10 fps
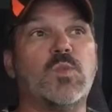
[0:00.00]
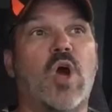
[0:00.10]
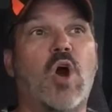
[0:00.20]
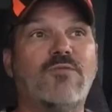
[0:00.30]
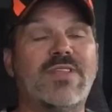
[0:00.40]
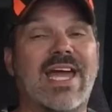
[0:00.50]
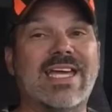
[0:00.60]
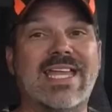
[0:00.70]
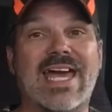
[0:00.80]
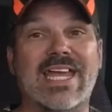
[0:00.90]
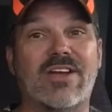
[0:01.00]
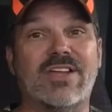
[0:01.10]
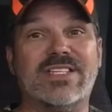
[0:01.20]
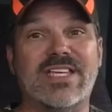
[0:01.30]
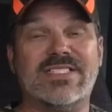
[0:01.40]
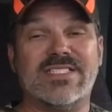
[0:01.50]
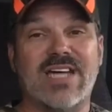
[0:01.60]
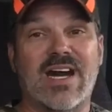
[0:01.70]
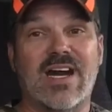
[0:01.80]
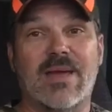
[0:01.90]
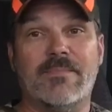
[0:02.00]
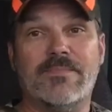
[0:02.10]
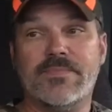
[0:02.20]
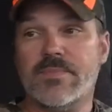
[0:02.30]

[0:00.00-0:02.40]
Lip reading: Hopefully I can get out of here at a decent time.